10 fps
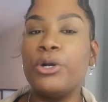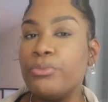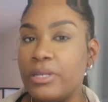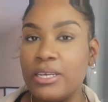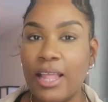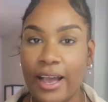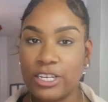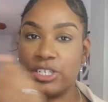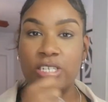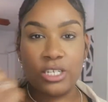filmed it. Like,
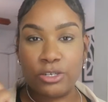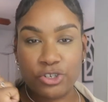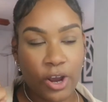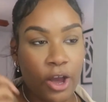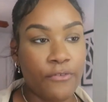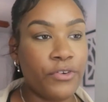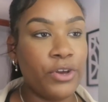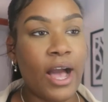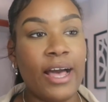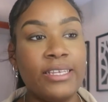I should do a little try on for
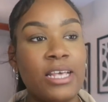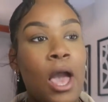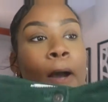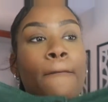you guys.